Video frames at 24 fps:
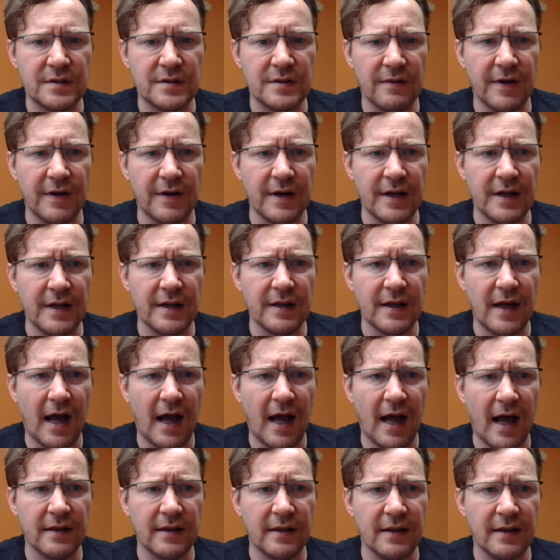very
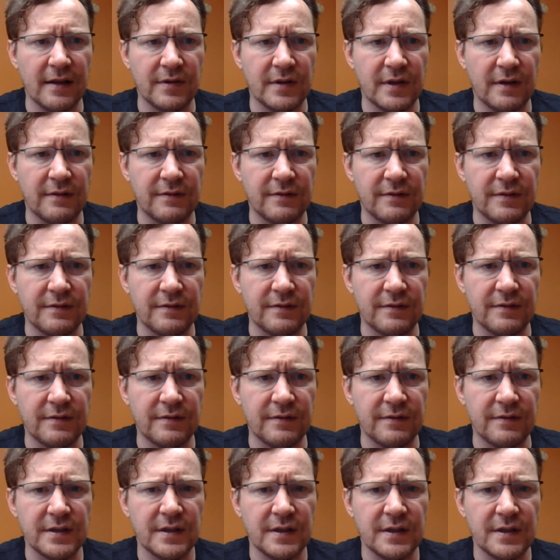high level of
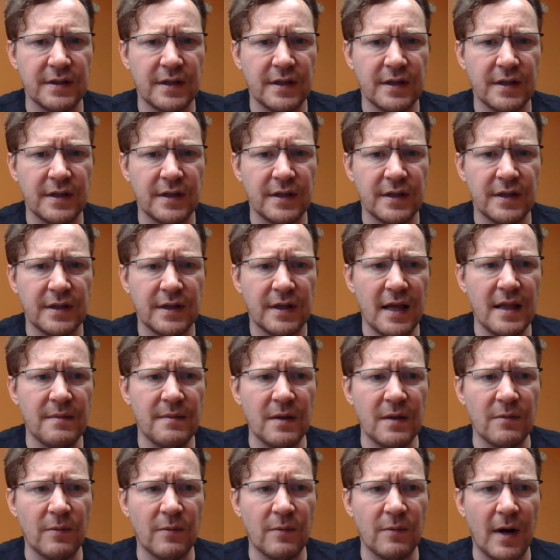inflation? And
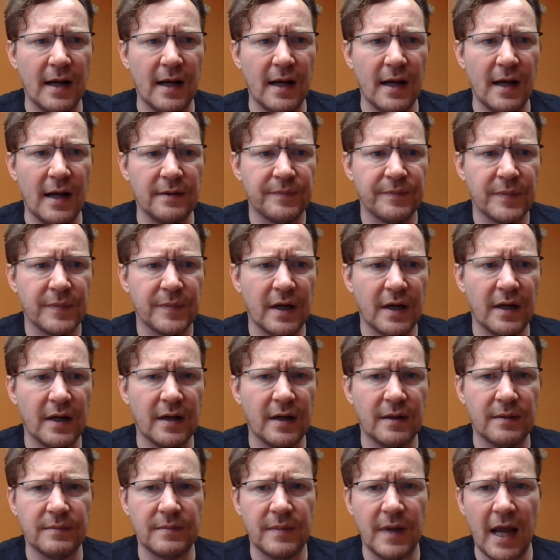then meanwhile,
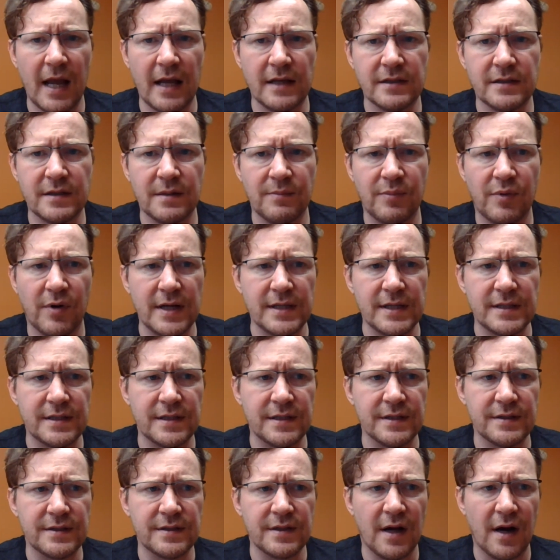asset
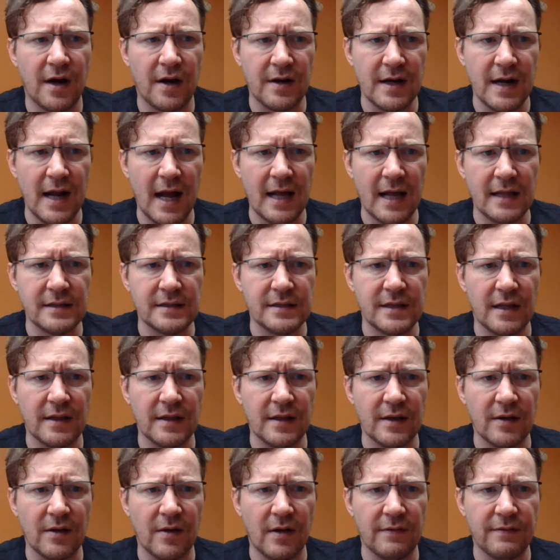prices are not
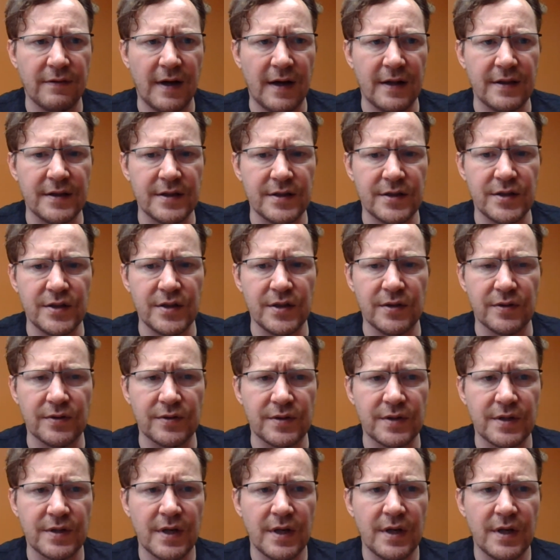selling off on this
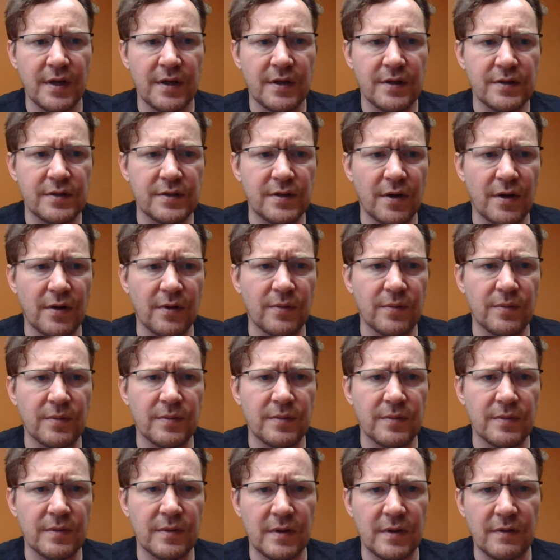news. So
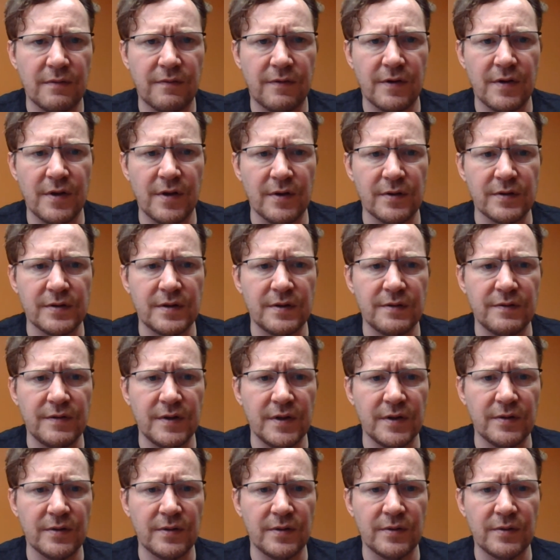for those of
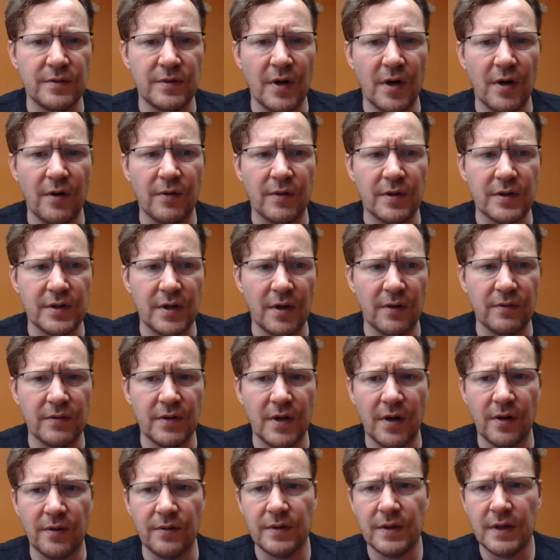you who know or don't
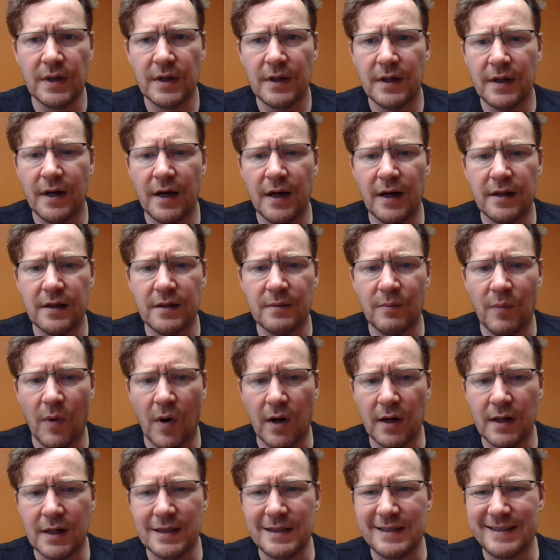know, the
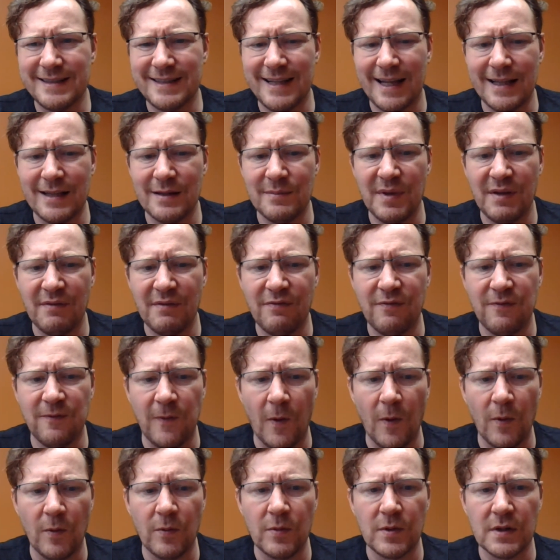markets tend to be
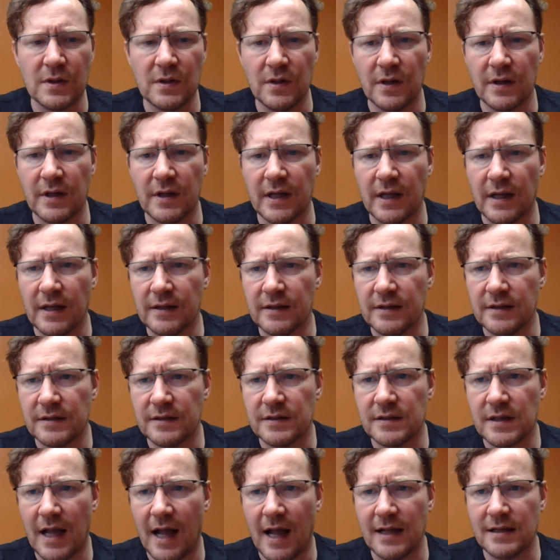forward-looking,
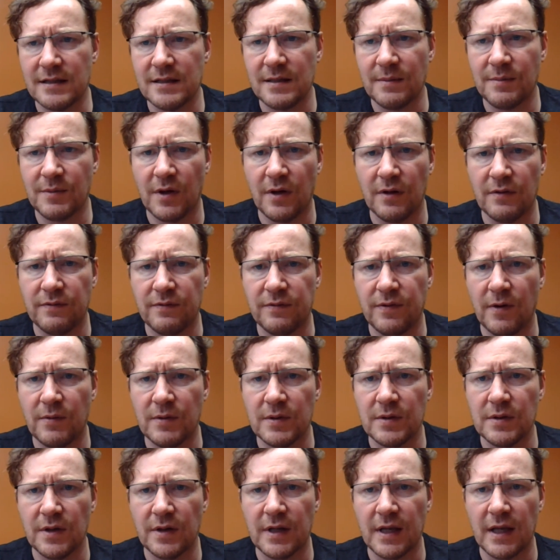this concept called
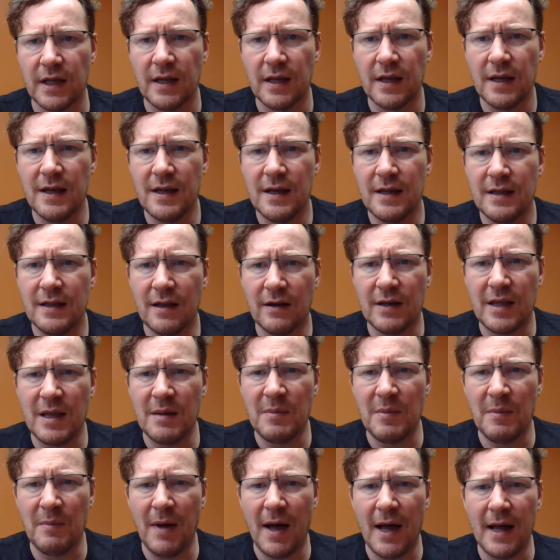forward-looking. Now,
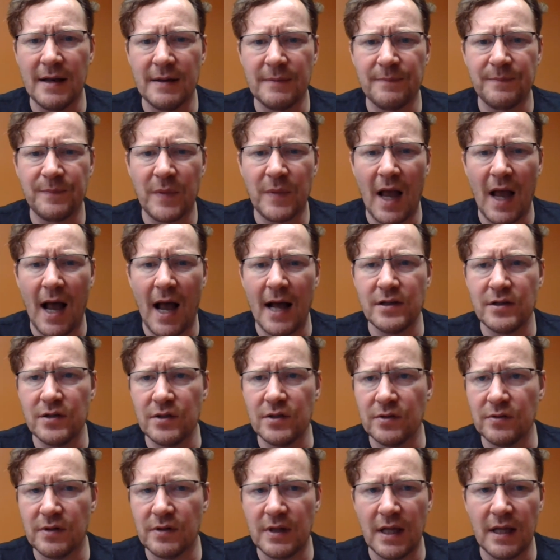keep in mind, I
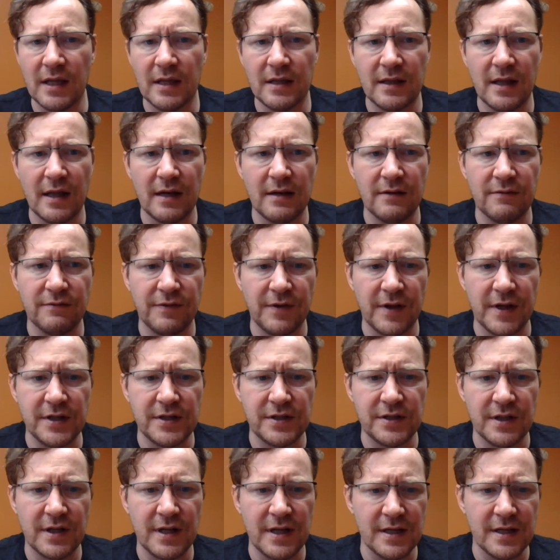do think that
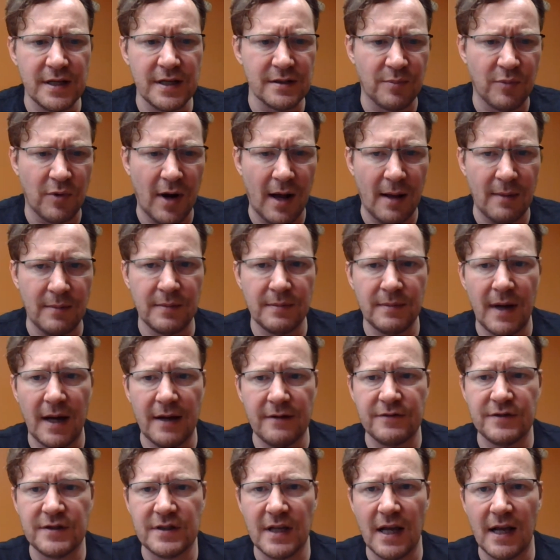inflation is a problem.
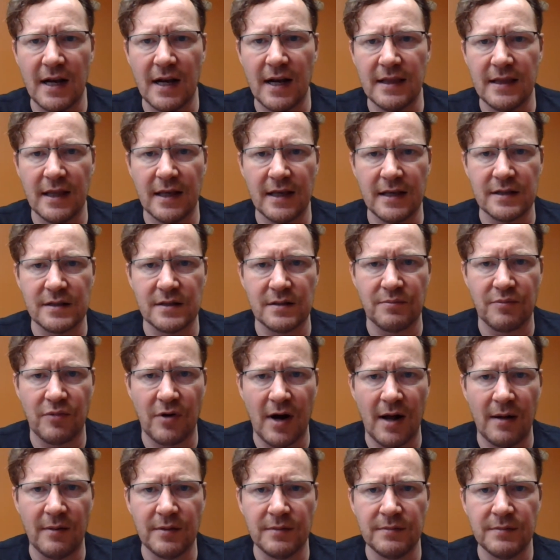I've said I think it's a
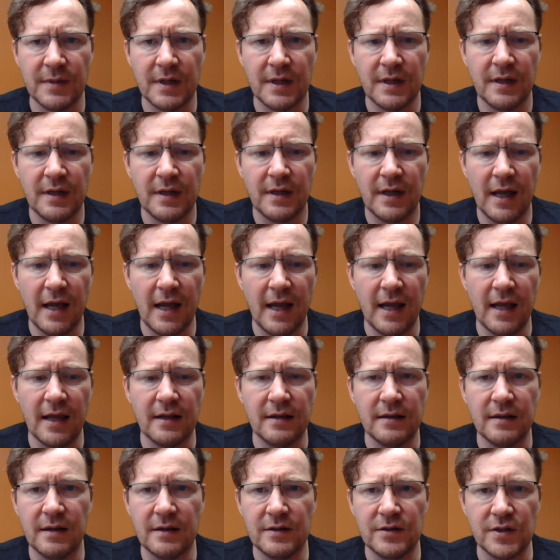problem.
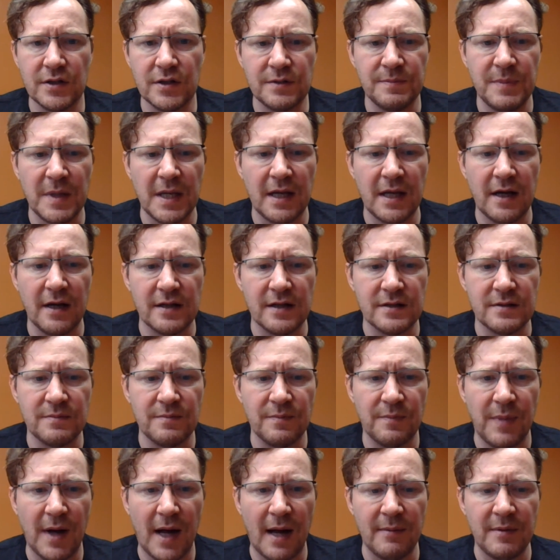And just because
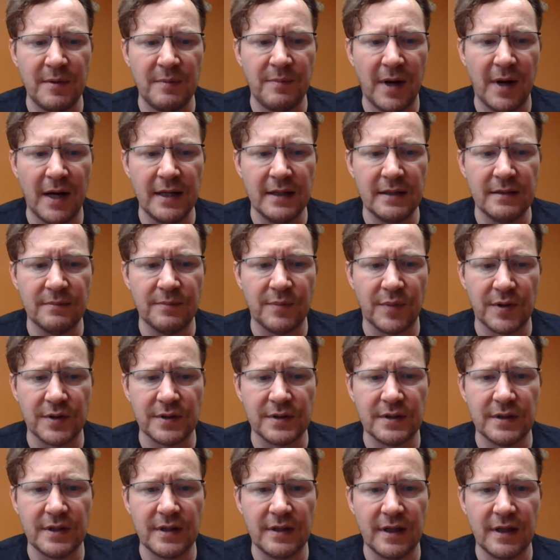Bobby Piton
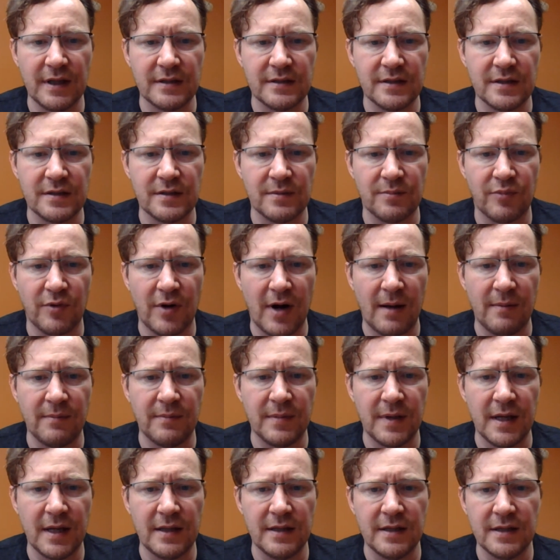personally thinks it's a
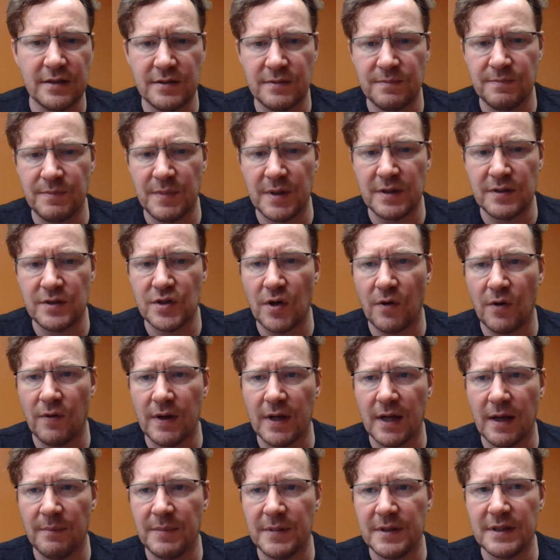problem and it's been
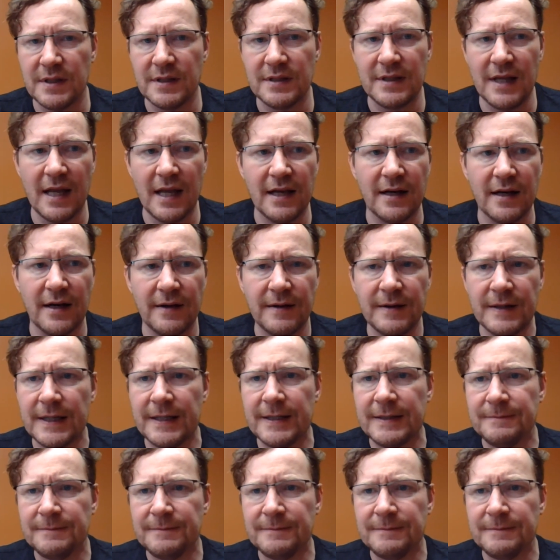showing up in the data,